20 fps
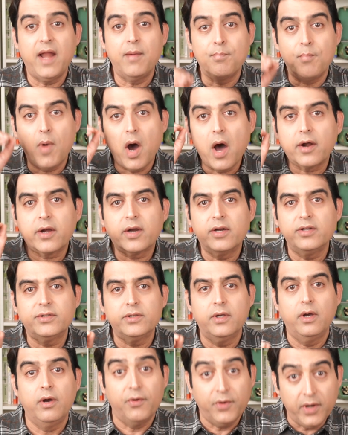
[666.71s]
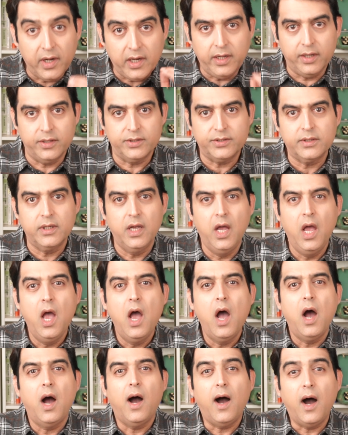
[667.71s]
and Marcus Aurelius,
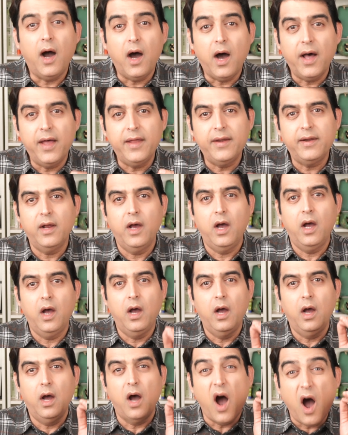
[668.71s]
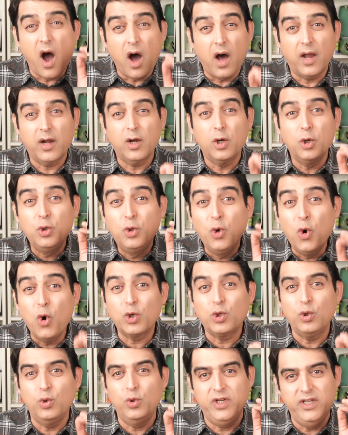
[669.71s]
are our
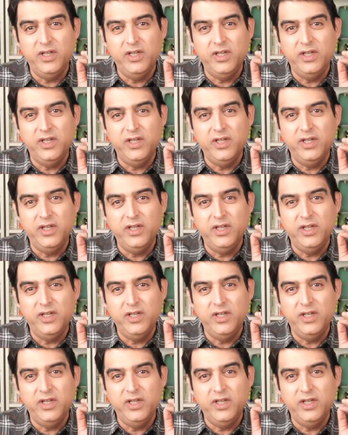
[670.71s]
go-to